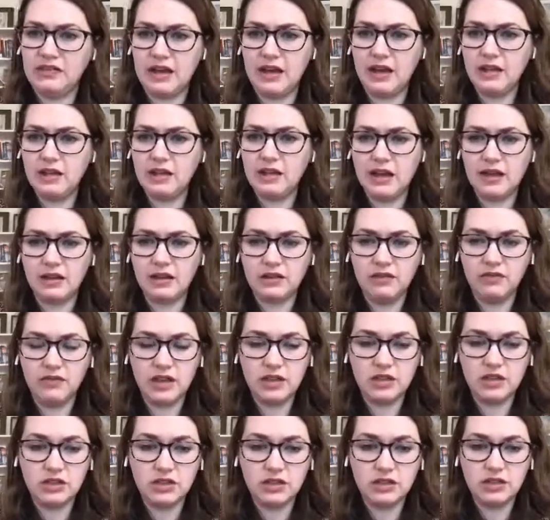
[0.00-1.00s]
anthocyanin
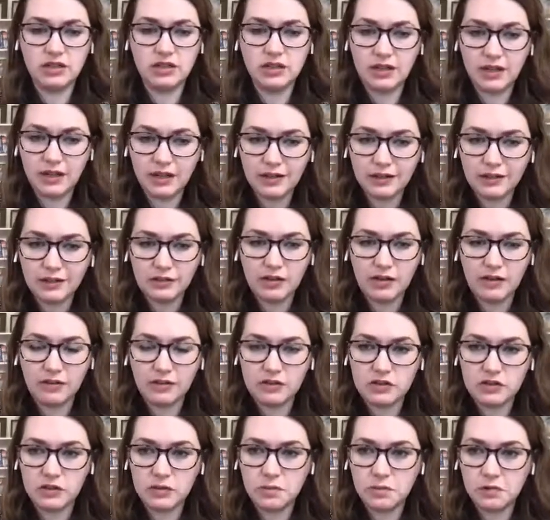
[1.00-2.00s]
activation
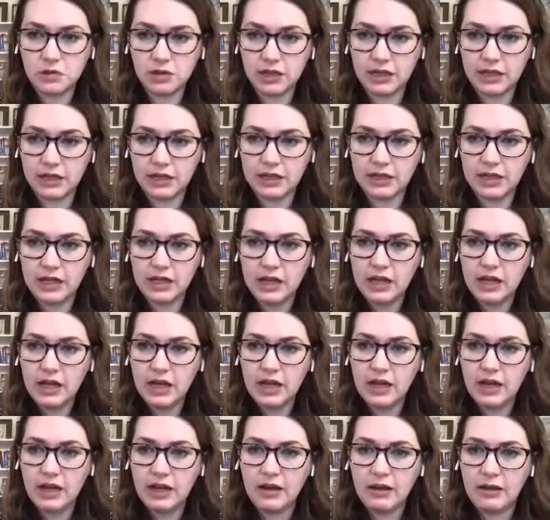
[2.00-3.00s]
in the long tube
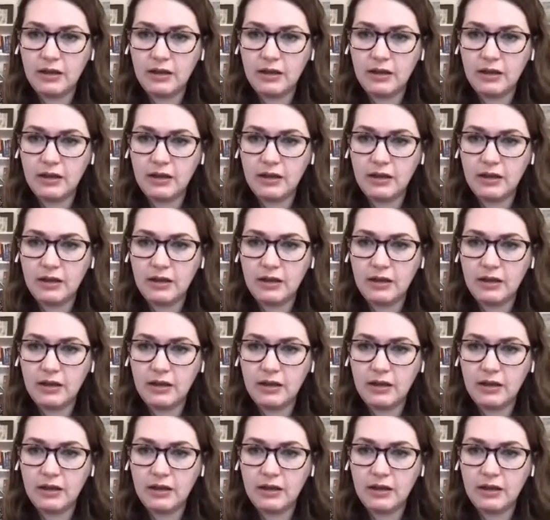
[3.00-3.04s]
clade,